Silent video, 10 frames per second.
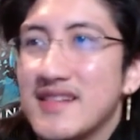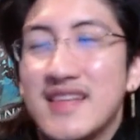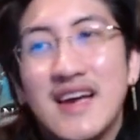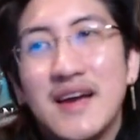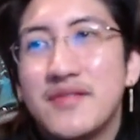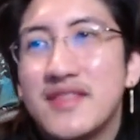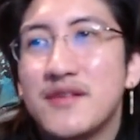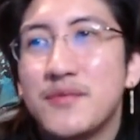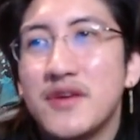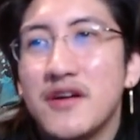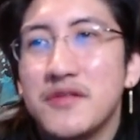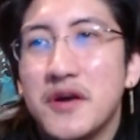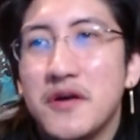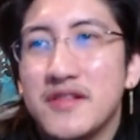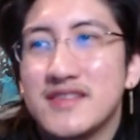I think we all
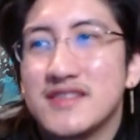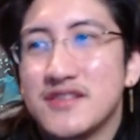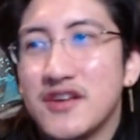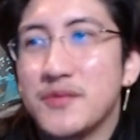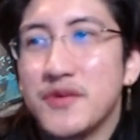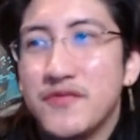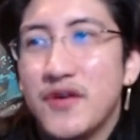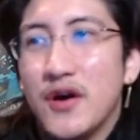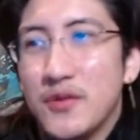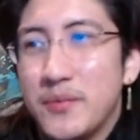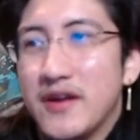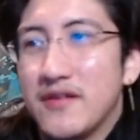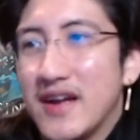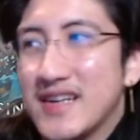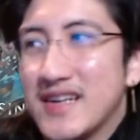know that this is going to be Valhir,
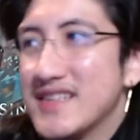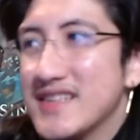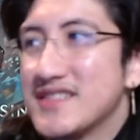right, guys?